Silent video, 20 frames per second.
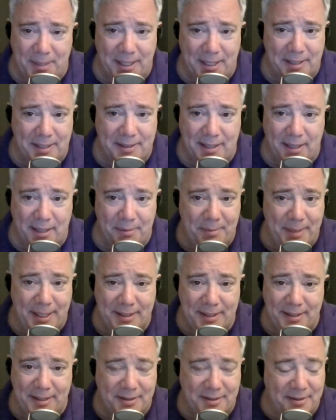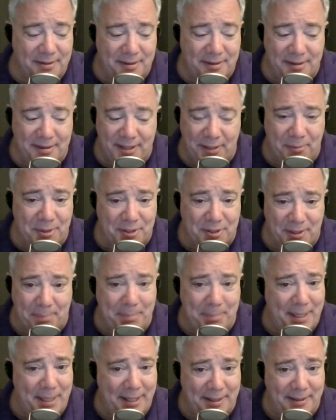of time to make this. There was a
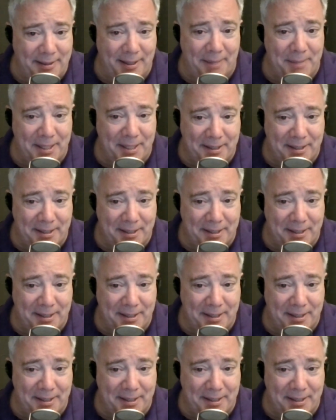pandemic.